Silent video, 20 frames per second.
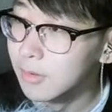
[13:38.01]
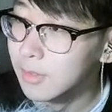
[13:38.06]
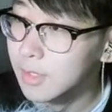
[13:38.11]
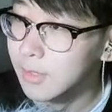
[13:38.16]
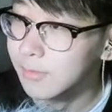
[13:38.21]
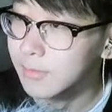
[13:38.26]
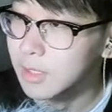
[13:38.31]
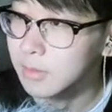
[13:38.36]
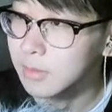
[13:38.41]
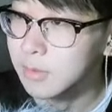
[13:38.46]

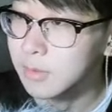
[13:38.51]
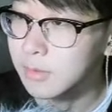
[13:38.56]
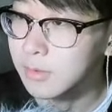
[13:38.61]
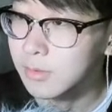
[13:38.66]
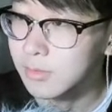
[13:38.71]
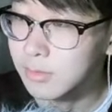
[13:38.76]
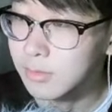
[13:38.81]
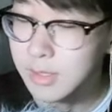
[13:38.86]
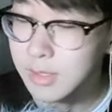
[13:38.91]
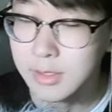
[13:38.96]
divisible
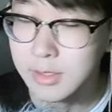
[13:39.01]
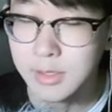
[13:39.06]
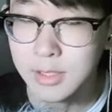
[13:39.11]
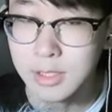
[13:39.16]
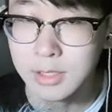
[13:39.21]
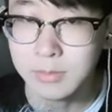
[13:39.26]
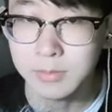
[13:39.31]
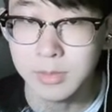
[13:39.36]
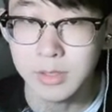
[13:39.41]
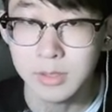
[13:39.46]
3
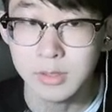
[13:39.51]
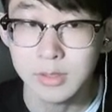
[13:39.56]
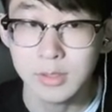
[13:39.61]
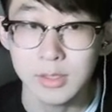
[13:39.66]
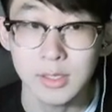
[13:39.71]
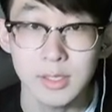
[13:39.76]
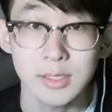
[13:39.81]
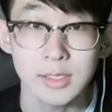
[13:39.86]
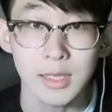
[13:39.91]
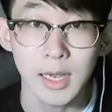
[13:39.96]
6-bit
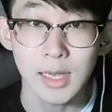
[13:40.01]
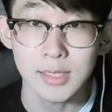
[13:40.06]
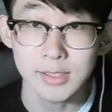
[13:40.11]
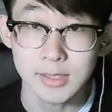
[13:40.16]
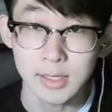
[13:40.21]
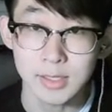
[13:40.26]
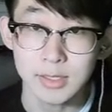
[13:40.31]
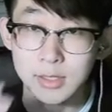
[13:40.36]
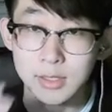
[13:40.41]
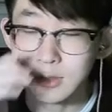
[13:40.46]
is
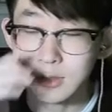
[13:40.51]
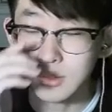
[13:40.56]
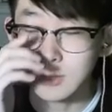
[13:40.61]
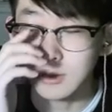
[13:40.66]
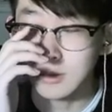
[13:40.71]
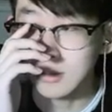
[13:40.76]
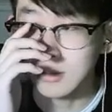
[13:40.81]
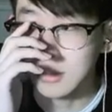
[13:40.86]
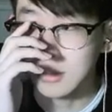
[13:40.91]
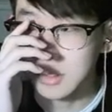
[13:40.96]

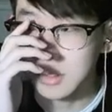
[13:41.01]
identical